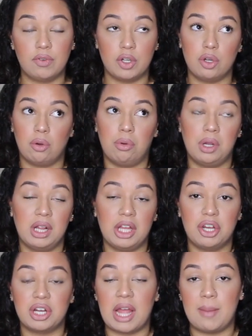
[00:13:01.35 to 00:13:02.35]
for your
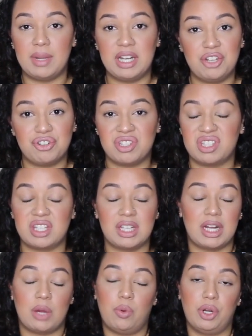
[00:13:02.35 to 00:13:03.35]
oily or combination
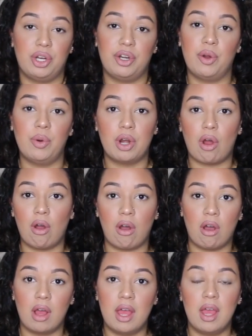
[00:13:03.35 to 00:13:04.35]
skin. I want to know it
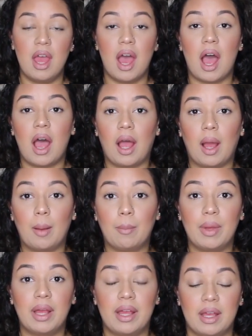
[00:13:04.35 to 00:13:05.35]
all.
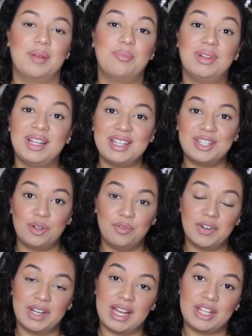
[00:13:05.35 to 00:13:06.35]
Please don't
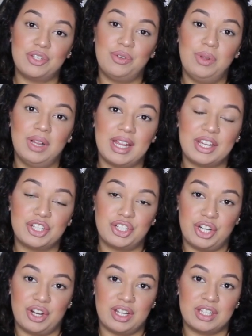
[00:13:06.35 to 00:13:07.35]
forget to like,
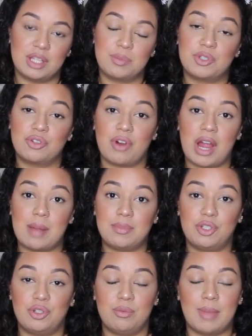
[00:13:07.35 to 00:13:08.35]
share, and subscribe
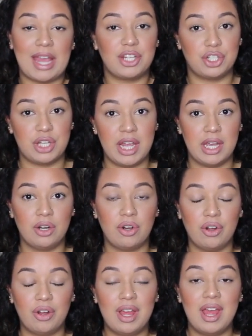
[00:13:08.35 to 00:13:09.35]
to my
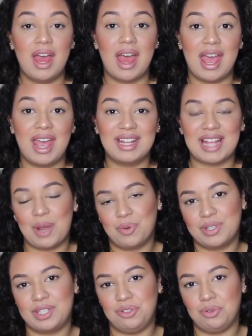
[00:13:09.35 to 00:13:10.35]
channel. And I
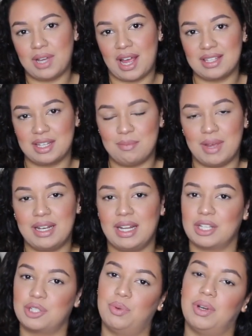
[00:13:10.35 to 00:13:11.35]
will see you guys in my
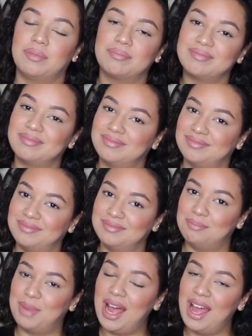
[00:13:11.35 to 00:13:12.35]
next one.
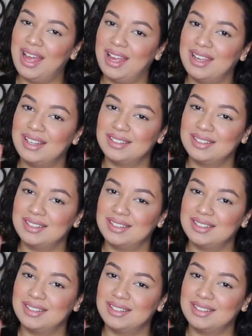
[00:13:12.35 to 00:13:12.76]
Bye.